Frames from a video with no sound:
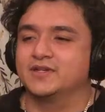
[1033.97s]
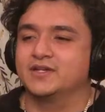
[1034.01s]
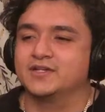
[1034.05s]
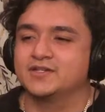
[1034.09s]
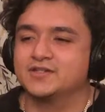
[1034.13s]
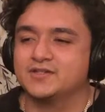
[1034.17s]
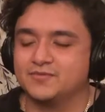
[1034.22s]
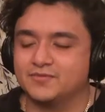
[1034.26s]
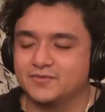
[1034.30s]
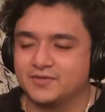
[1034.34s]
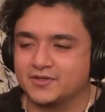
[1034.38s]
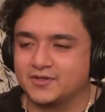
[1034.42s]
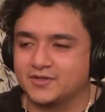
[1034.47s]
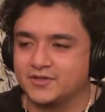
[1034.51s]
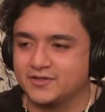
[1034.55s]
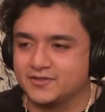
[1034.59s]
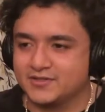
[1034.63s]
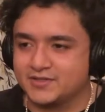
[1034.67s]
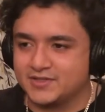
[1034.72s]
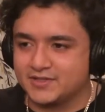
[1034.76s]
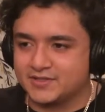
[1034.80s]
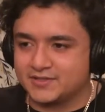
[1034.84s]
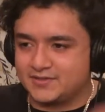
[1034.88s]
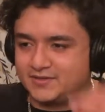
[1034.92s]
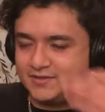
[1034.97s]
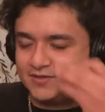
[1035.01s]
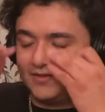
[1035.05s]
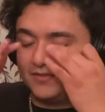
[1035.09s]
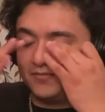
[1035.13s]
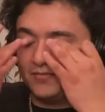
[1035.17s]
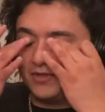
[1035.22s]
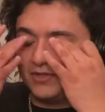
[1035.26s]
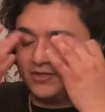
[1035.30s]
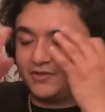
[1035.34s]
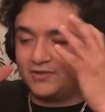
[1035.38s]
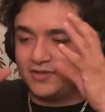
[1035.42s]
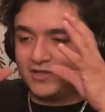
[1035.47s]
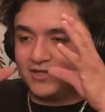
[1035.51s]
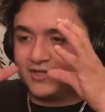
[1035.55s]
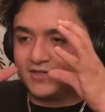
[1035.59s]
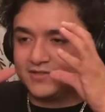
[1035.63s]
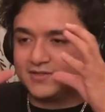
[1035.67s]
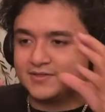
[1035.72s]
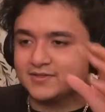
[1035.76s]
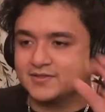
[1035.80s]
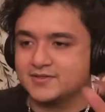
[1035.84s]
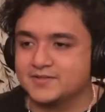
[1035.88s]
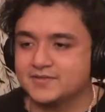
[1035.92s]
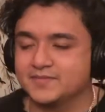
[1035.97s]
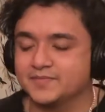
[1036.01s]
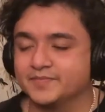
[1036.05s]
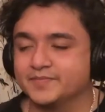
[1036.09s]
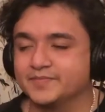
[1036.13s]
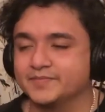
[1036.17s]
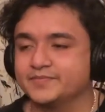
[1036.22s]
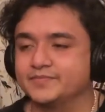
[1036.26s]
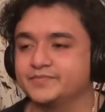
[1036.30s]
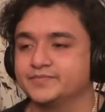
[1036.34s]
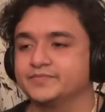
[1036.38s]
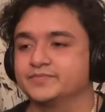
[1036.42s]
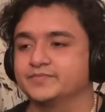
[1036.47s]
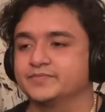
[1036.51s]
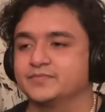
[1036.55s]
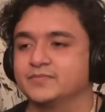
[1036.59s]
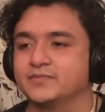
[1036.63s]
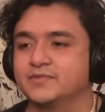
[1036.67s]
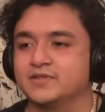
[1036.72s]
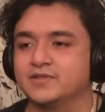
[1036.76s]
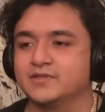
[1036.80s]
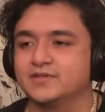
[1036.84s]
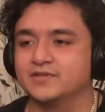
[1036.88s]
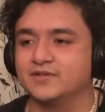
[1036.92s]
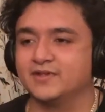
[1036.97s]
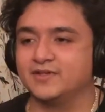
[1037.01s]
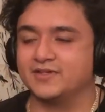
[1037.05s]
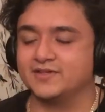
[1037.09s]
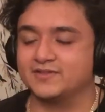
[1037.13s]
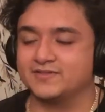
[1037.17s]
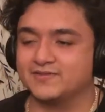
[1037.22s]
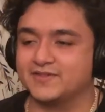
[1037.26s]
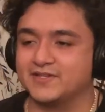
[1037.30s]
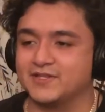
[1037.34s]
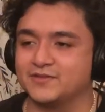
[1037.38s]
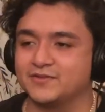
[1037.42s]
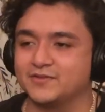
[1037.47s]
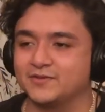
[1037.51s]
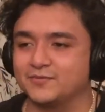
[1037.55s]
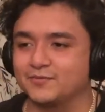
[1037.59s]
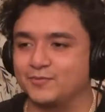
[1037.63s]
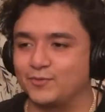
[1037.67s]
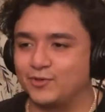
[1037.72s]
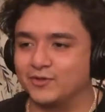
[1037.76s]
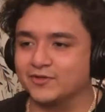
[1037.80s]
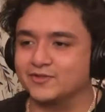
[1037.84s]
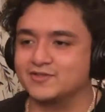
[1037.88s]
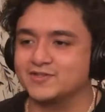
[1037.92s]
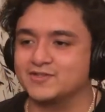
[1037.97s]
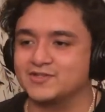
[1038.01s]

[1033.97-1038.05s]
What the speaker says: I actually wear contacts and then my glasses, so I can see through walls